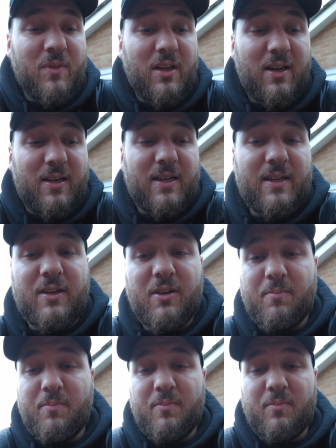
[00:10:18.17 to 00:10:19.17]
and
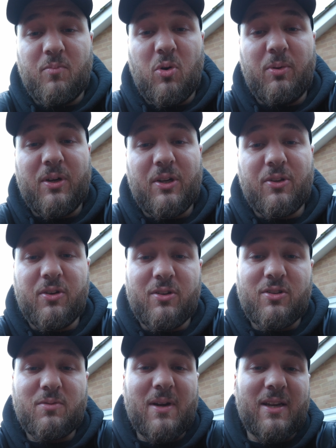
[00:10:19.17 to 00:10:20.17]
then what we're gonna do is
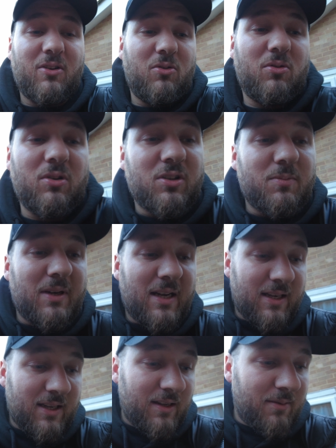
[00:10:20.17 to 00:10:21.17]
just make it all gloss
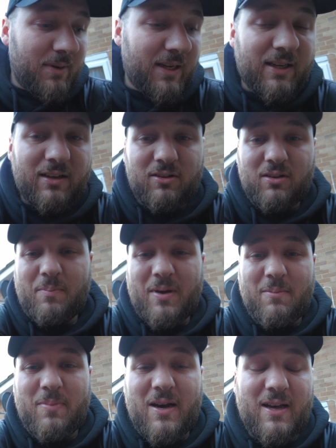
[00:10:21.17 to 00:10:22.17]
black, make it look a
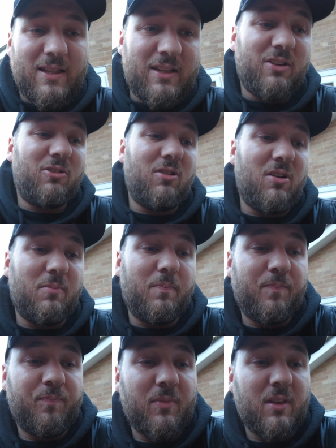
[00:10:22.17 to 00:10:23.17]
bit better than the chrome,
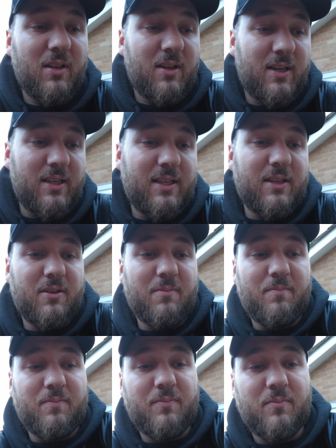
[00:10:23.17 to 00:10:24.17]
and
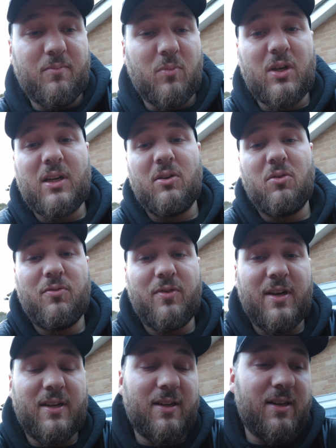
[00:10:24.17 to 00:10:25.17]
then we'll get it all
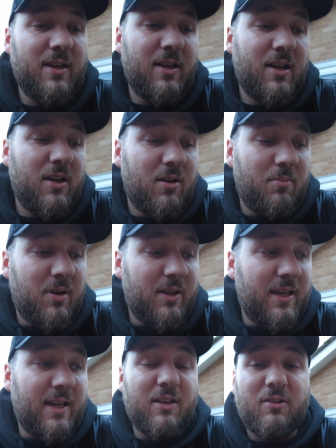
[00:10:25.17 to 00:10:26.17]
fitted. But
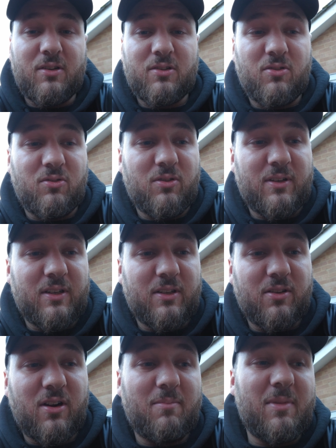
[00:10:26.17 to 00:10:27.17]
yeah, you'd have saw in the
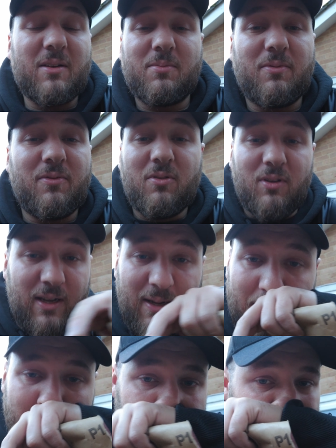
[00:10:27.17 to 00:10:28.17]
time lapse before that.
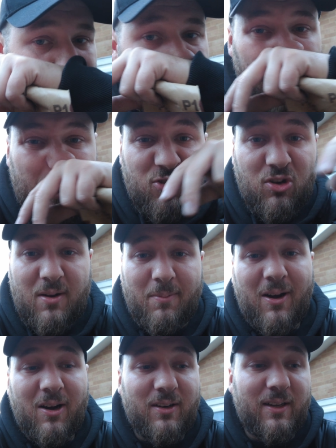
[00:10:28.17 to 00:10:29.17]
I tried my
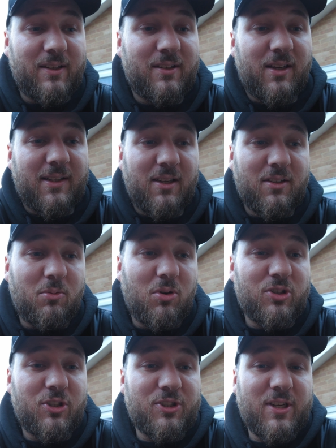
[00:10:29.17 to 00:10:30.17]
hardest. I done the
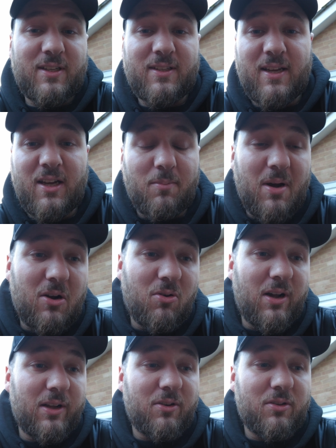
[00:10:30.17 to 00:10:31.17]
washer jets. They come out
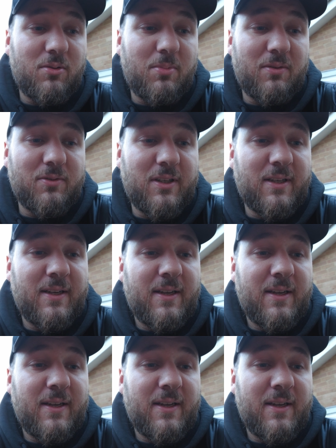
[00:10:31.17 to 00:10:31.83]
quite good, to be fair.